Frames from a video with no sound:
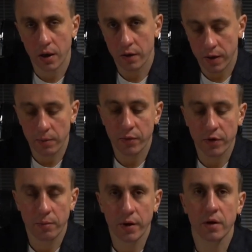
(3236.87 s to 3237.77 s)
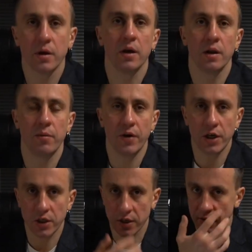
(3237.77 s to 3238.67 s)
Some pretty big
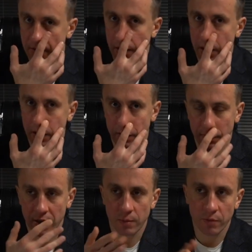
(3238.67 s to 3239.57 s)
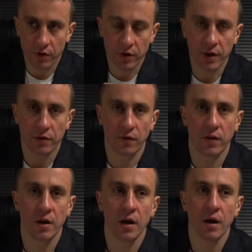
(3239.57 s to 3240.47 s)
collaborations and some very
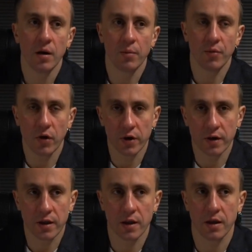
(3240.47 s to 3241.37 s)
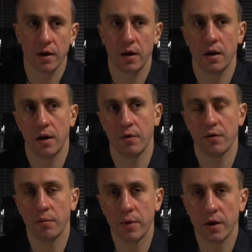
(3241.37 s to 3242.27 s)
interesting products
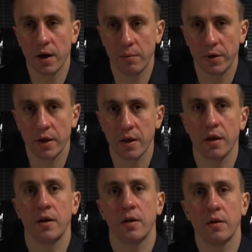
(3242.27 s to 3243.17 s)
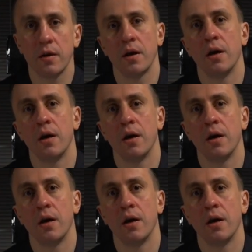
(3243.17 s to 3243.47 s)
from big companies that